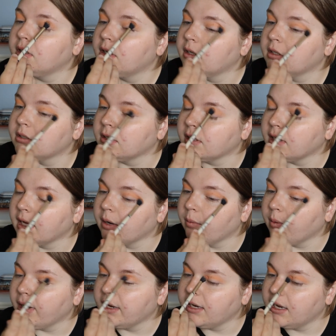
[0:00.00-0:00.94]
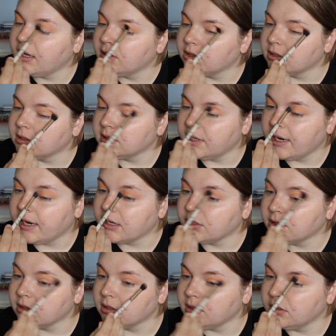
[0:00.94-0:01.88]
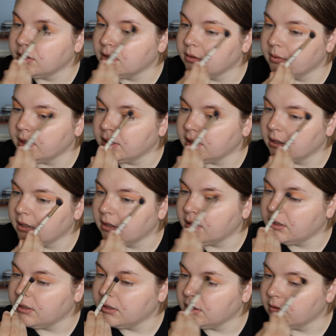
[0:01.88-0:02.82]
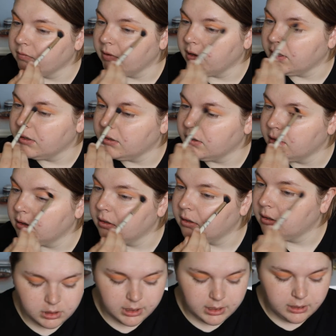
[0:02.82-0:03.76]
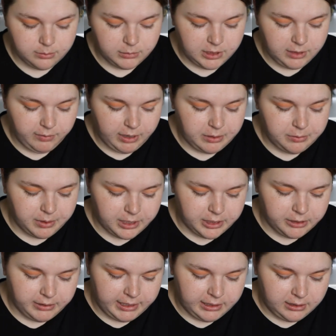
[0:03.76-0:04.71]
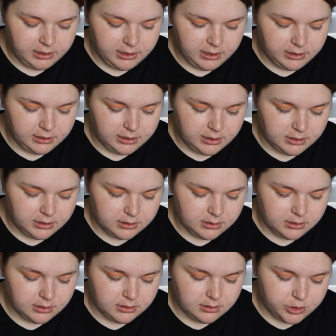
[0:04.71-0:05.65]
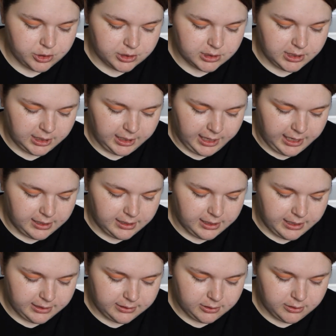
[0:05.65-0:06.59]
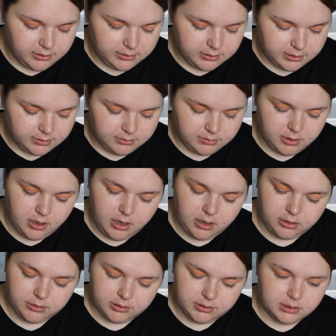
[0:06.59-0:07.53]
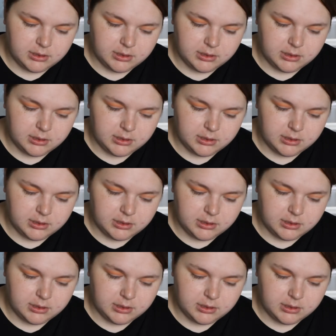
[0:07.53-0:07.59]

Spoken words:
So like why not just actually do it? I think it's fun. Levi, while you're editing this, just like edit out all the awkward